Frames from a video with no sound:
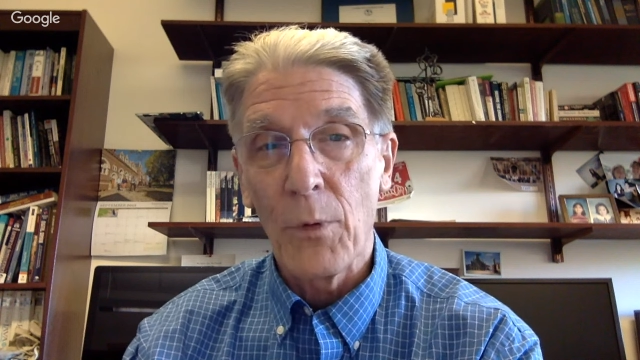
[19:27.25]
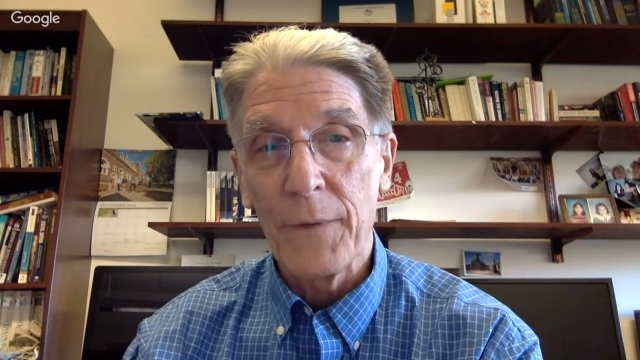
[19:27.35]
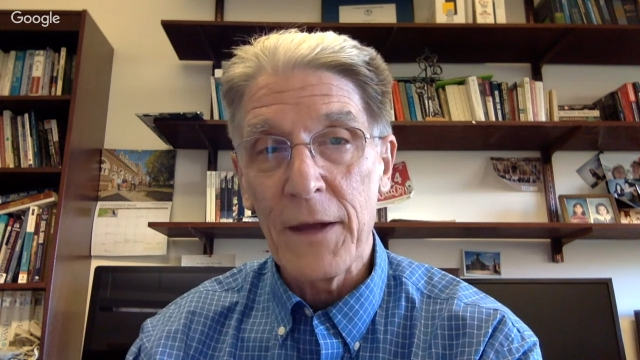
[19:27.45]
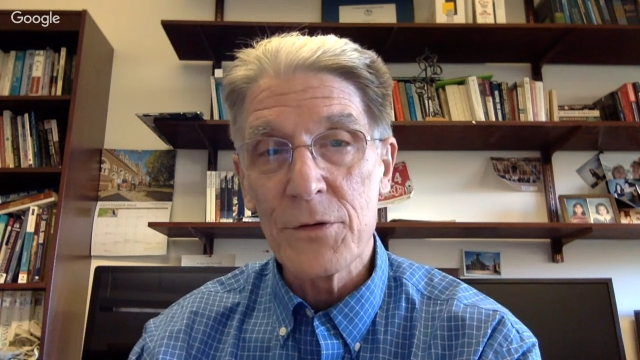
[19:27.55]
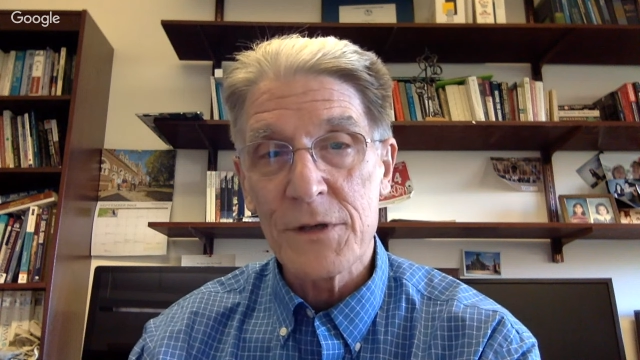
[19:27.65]
one
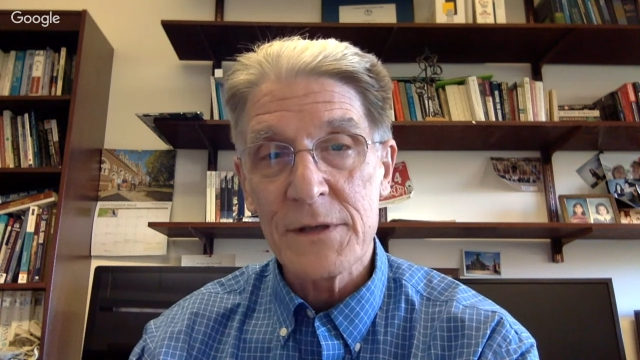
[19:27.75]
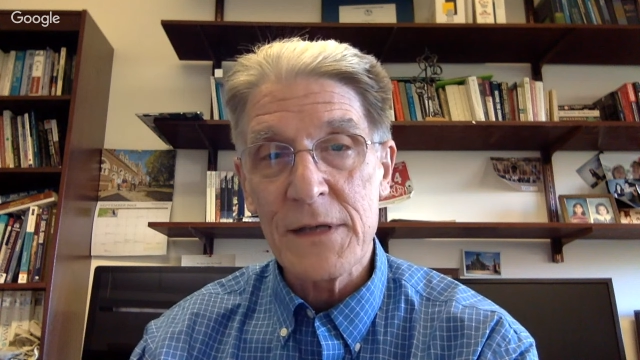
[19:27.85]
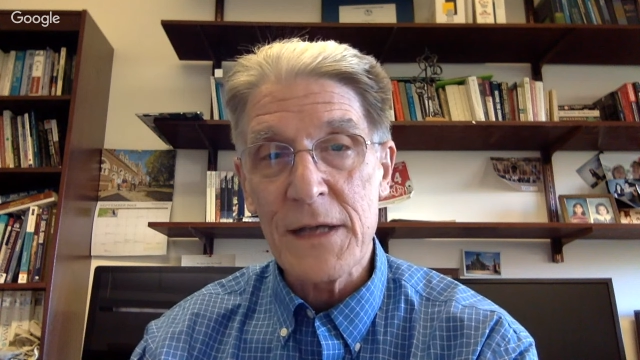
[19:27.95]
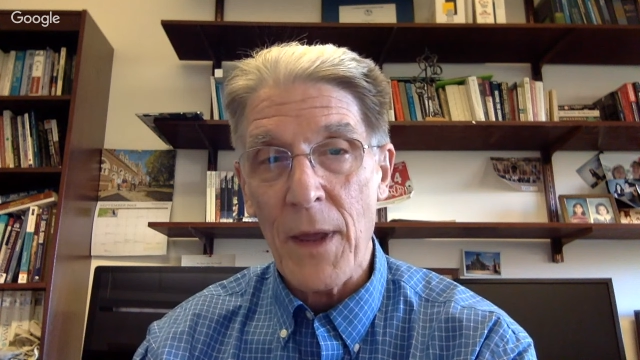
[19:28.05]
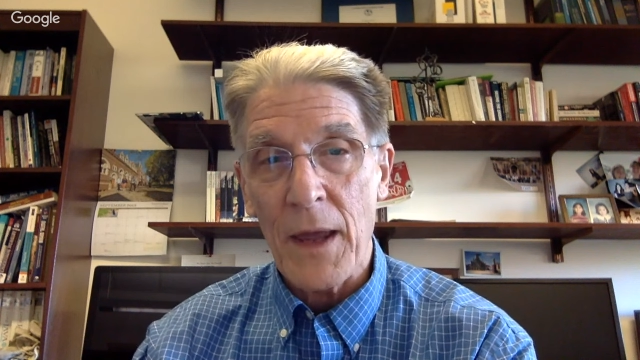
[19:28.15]
that uses
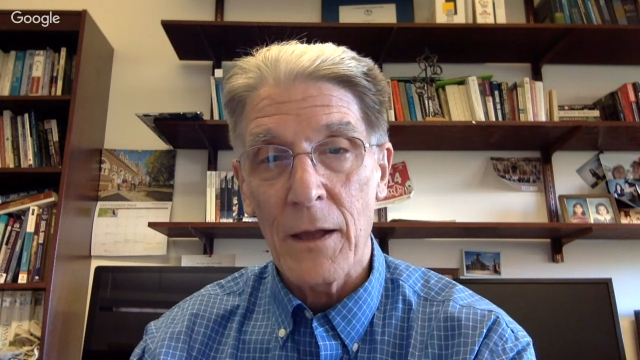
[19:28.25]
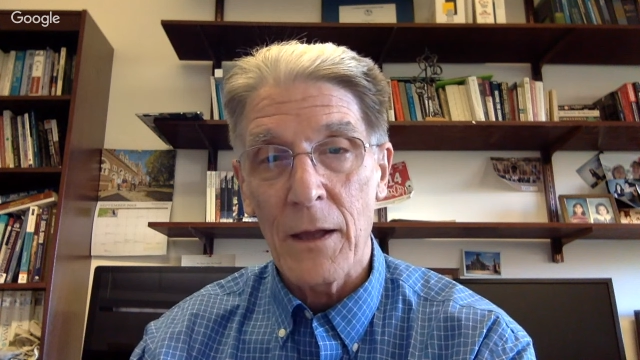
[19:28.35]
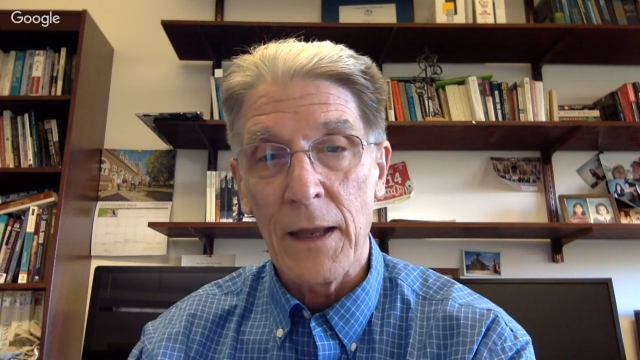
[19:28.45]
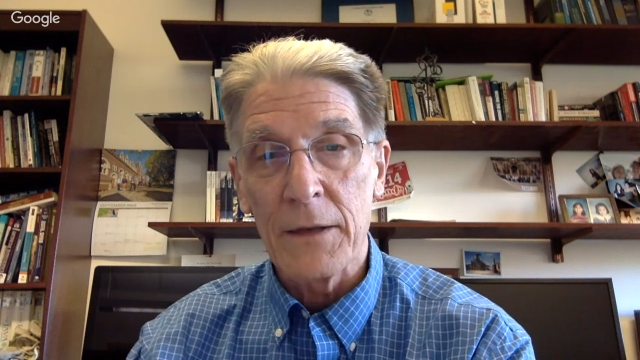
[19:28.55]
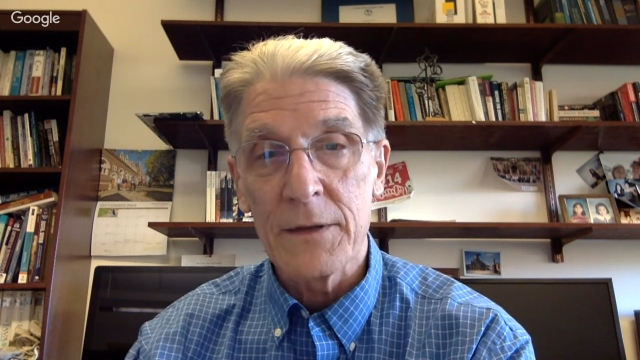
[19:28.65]

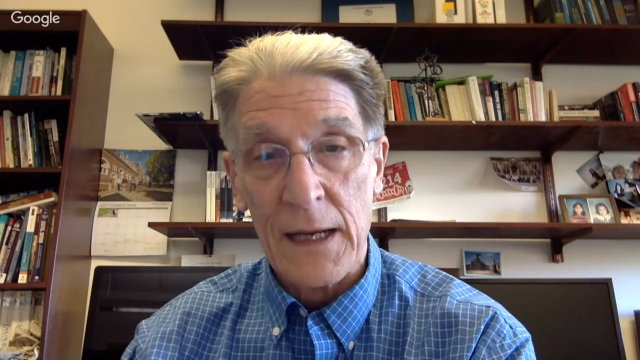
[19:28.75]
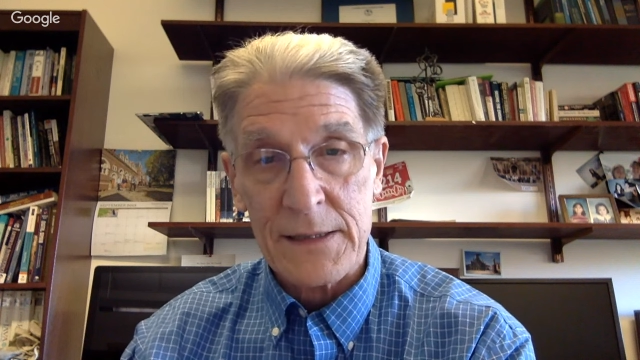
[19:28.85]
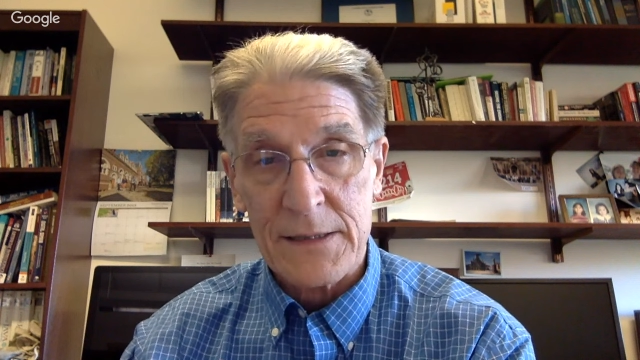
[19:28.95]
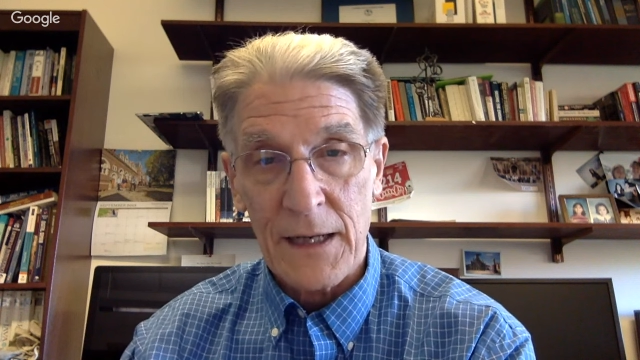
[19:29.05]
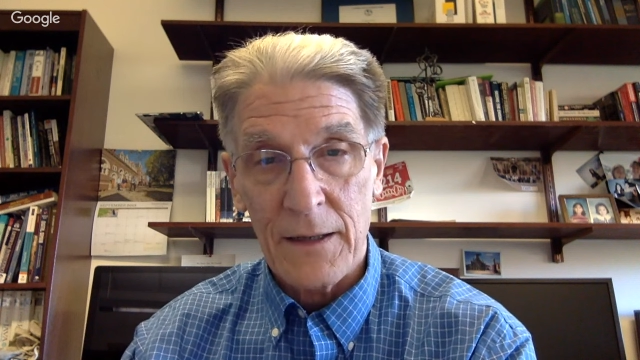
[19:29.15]
email and
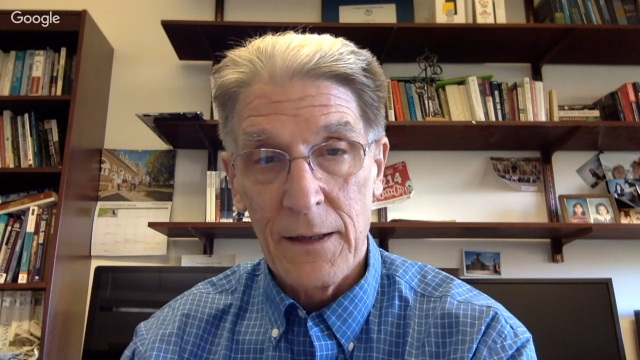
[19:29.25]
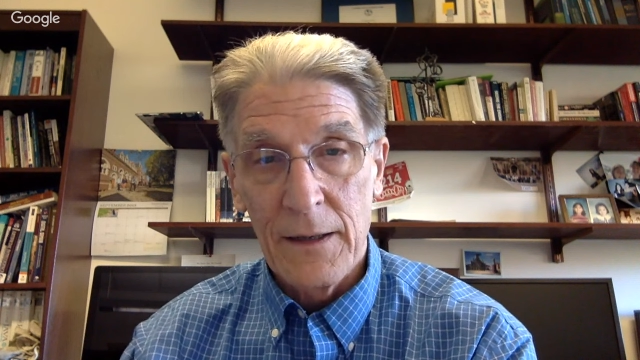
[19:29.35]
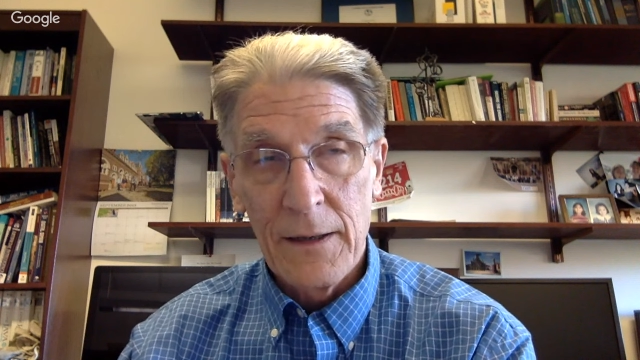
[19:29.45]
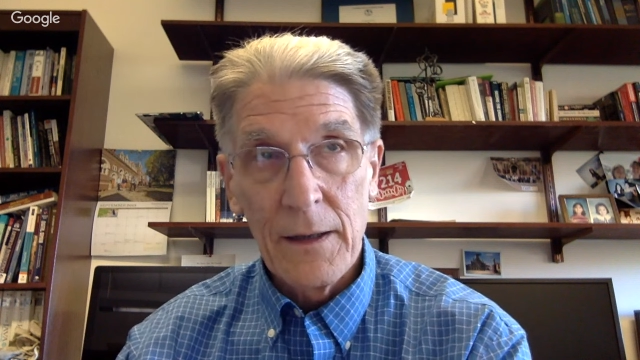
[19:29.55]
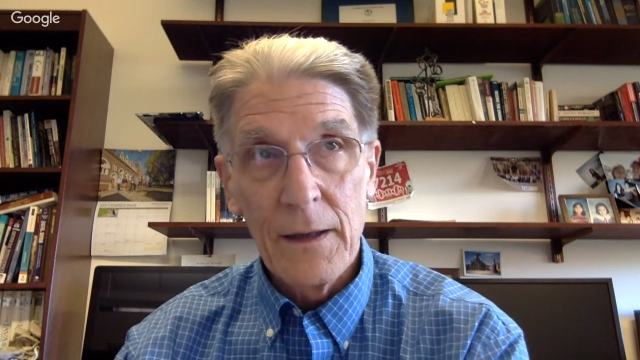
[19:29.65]
texting
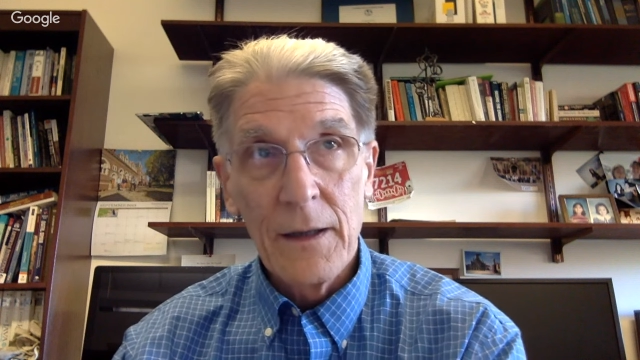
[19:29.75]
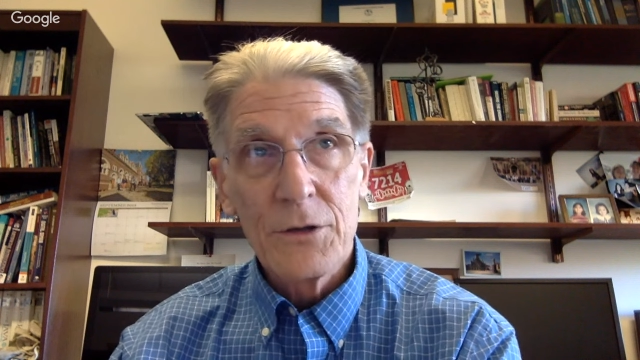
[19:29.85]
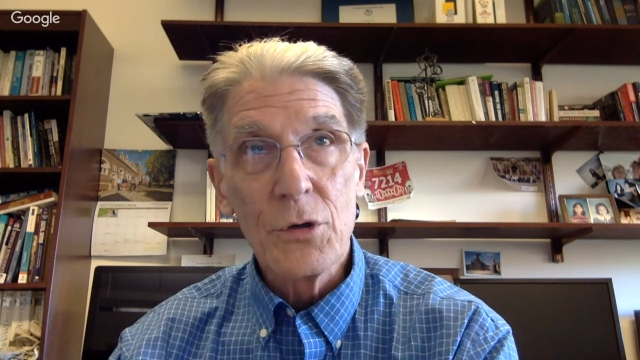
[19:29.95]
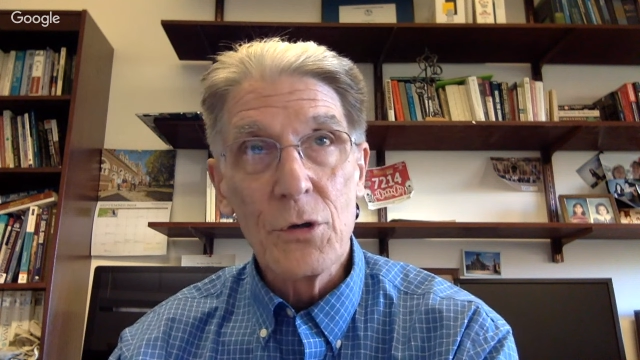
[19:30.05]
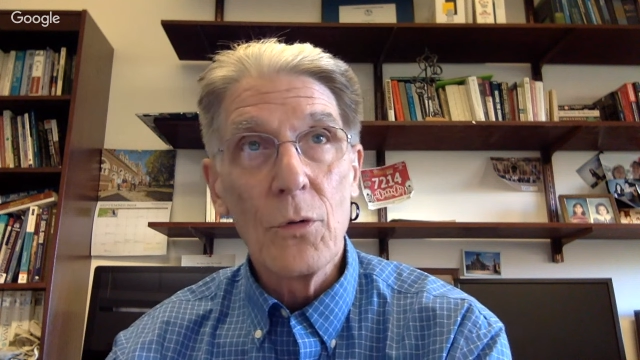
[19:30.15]

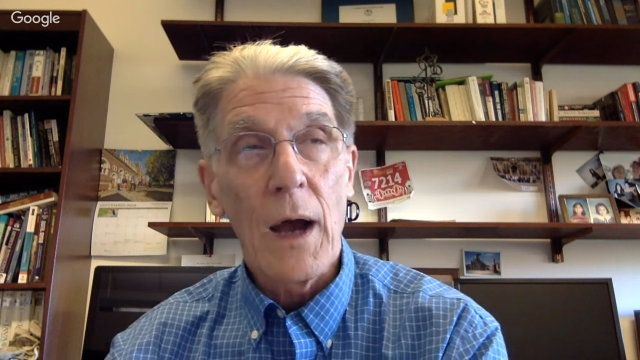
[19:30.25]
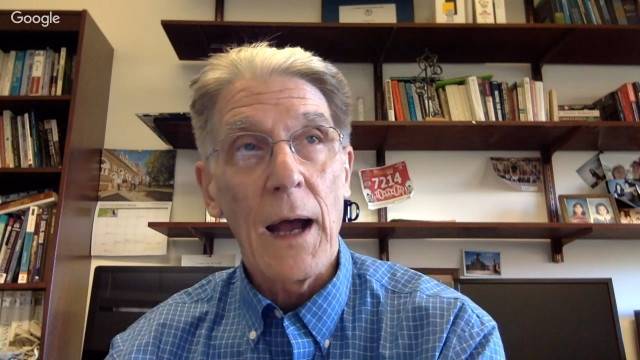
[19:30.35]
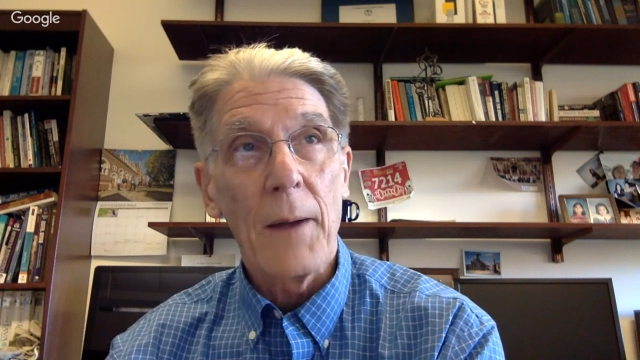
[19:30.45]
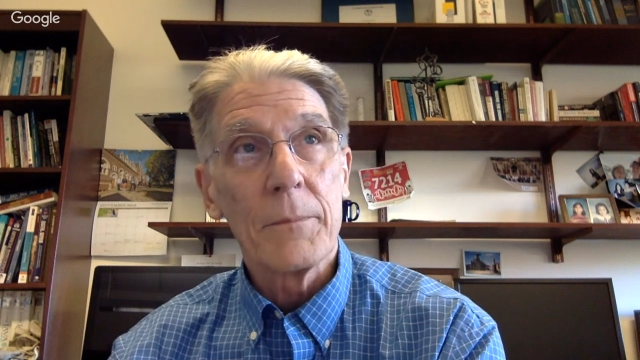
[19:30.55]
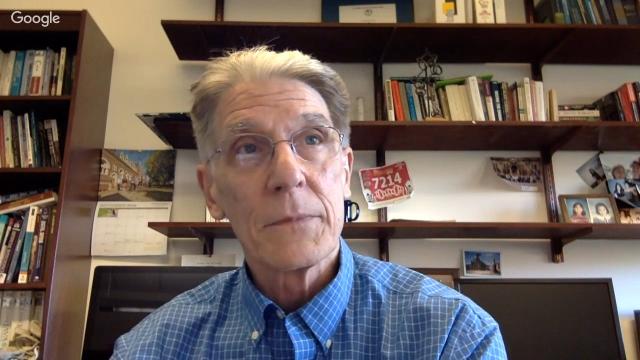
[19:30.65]

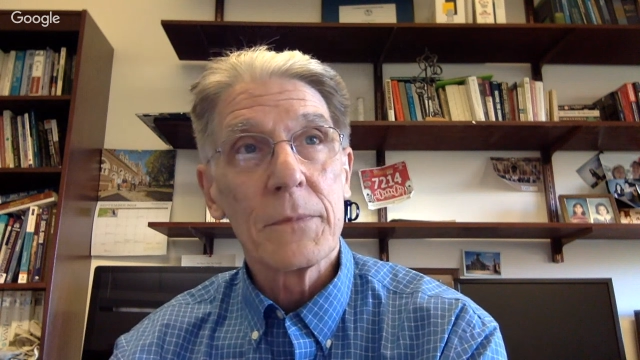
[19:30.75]
to